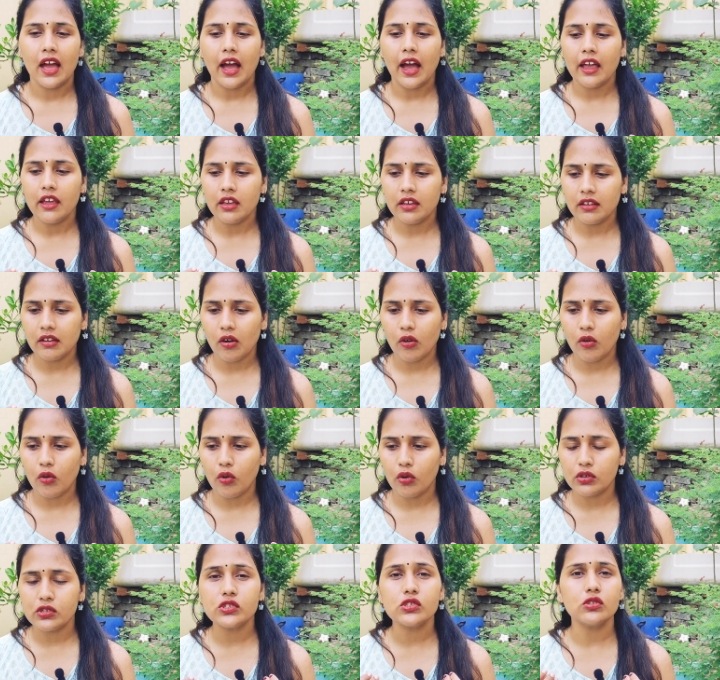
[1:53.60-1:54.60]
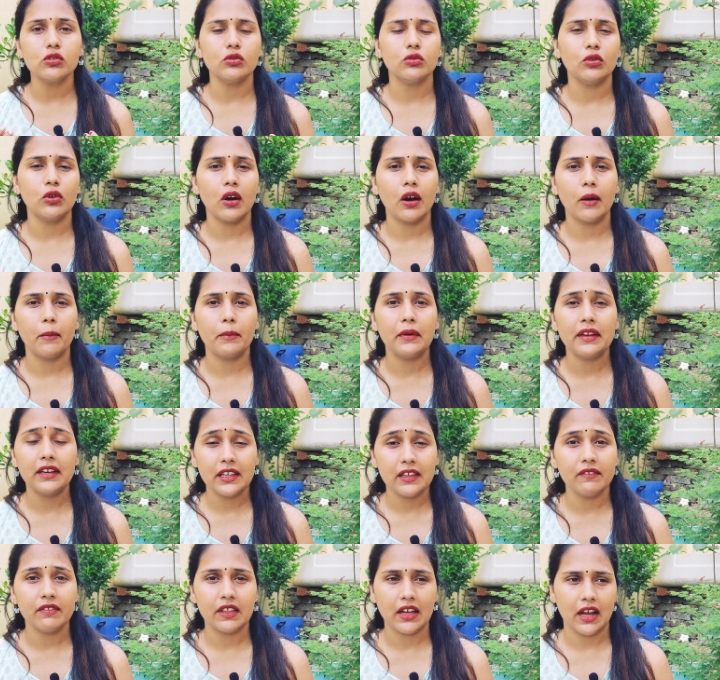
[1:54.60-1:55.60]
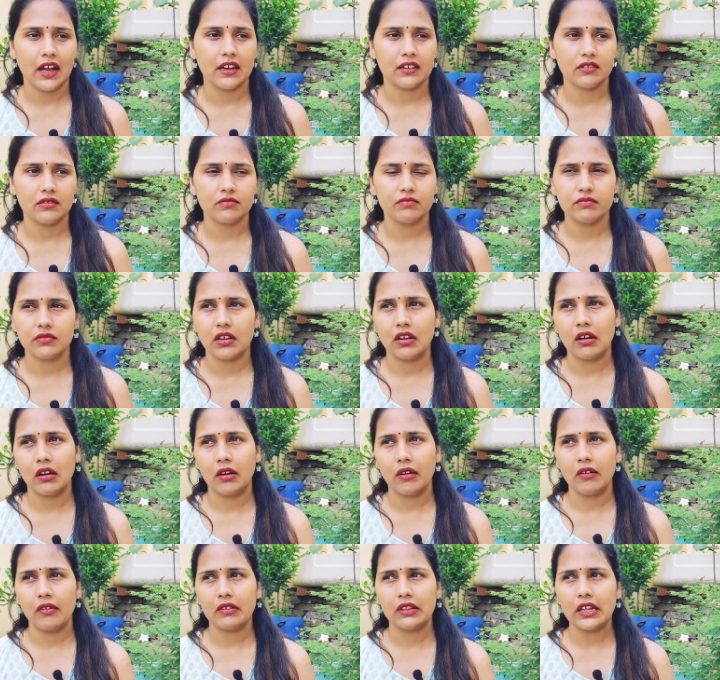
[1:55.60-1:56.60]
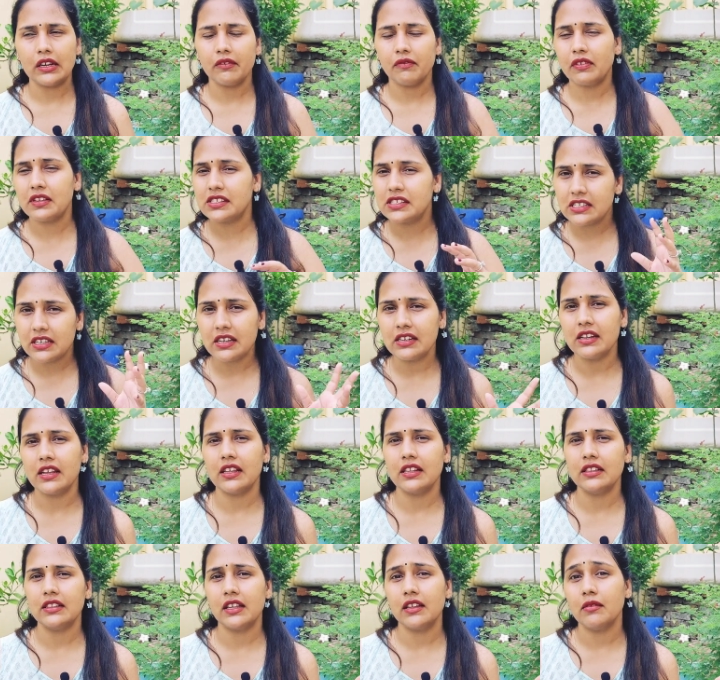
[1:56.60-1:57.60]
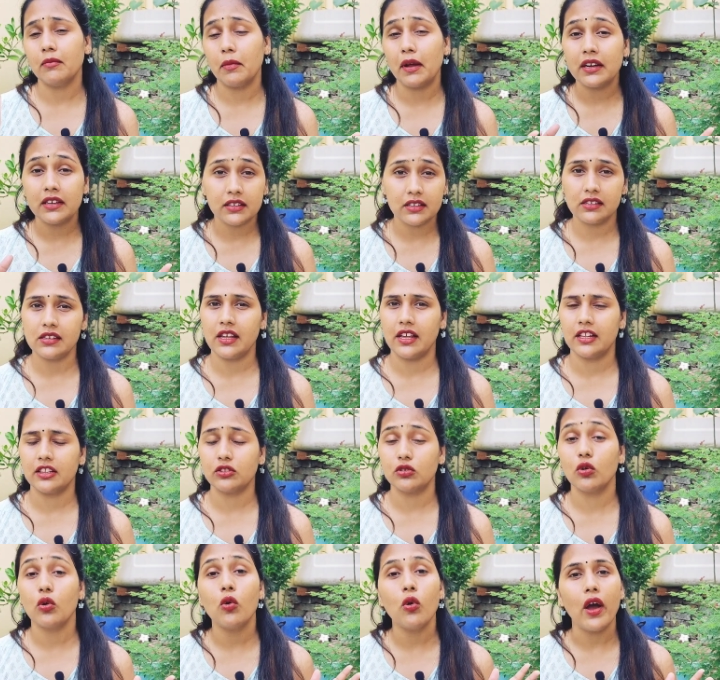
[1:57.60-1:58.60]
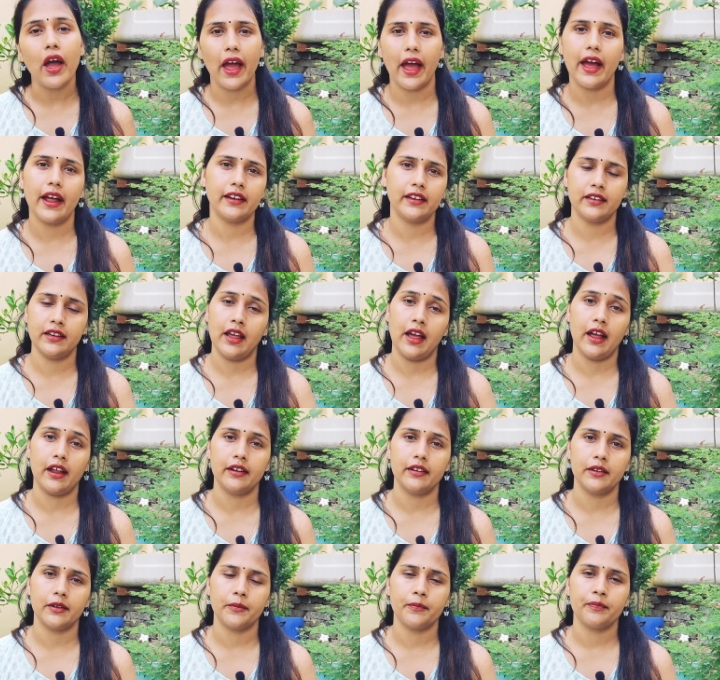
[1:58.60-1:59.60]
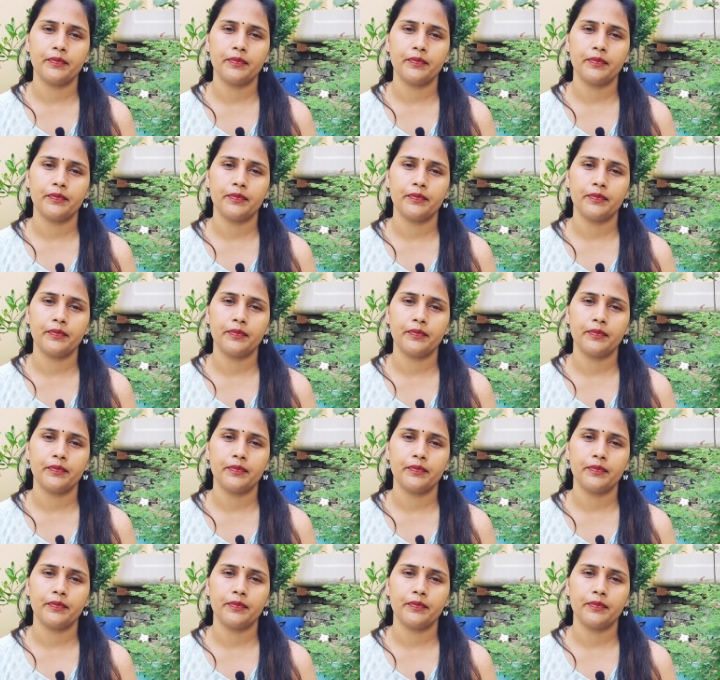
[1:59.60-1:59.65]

I also uh, believe that that physical health and mental health go hand in hand.